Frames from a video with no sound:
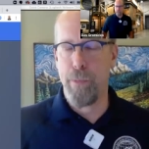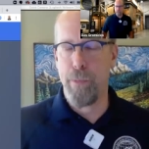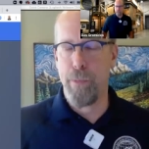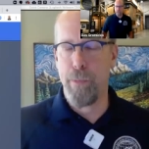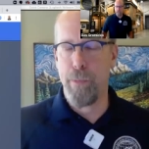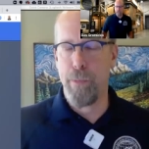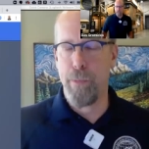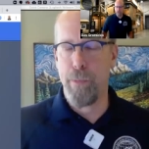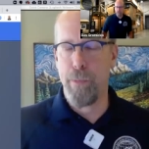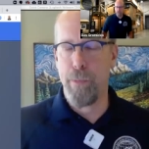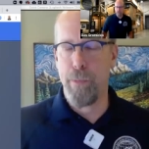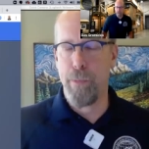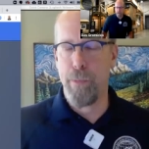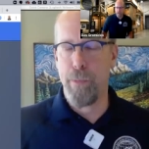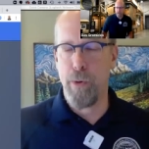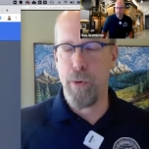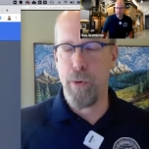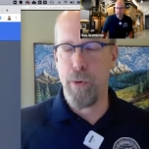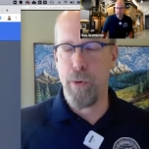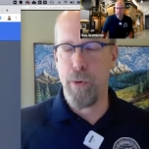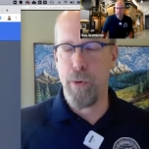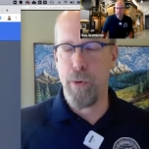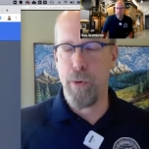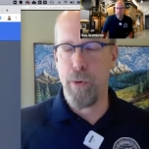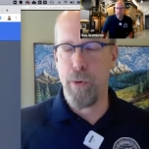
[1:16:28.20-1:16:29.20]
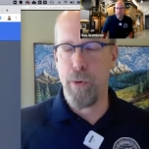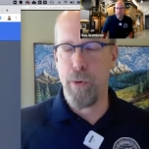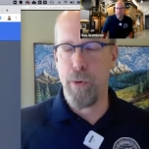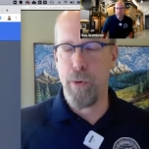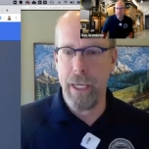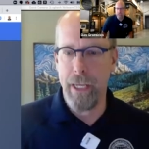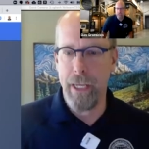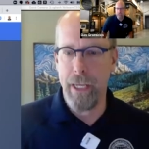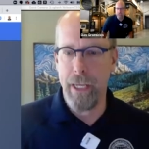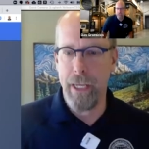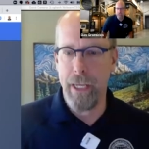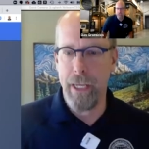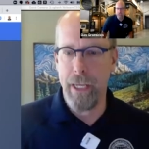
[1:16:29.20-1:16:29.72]
in, and
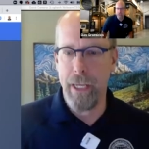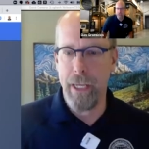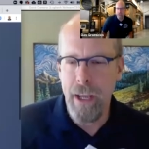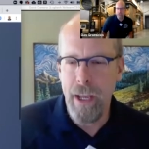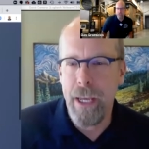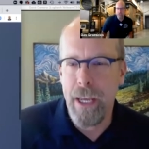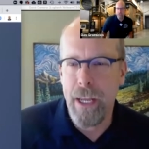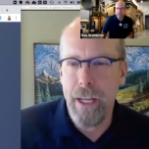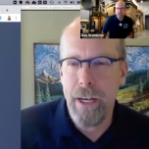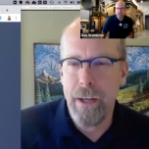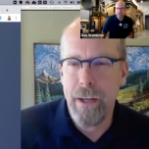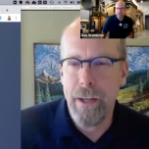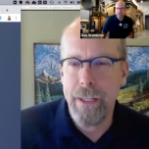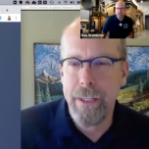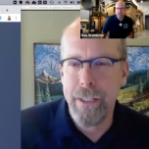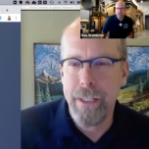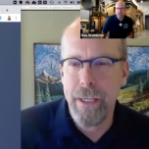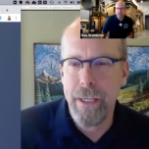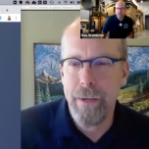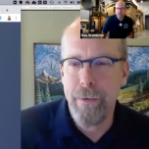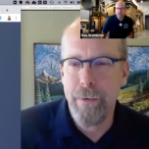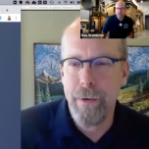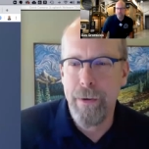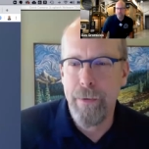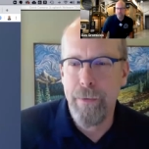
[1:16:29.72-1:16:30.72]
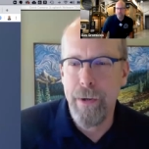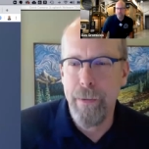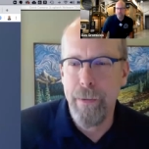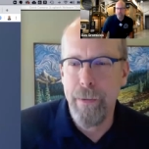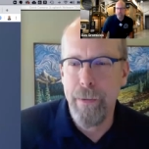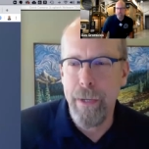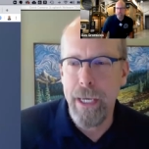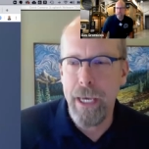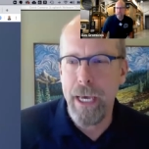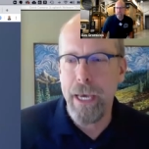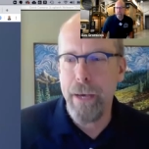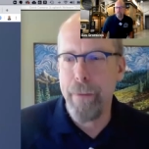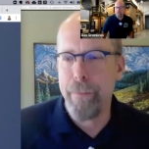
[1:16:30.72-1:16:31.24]
then let's see, would it
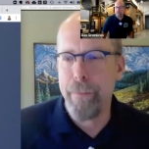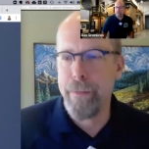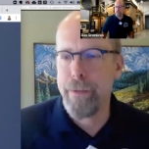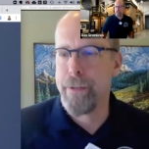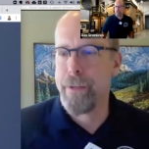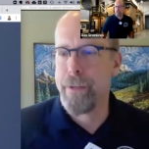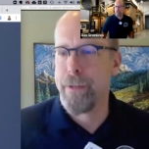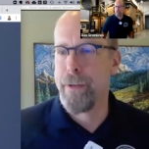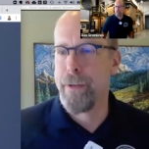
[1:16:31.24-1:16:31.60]
be apps?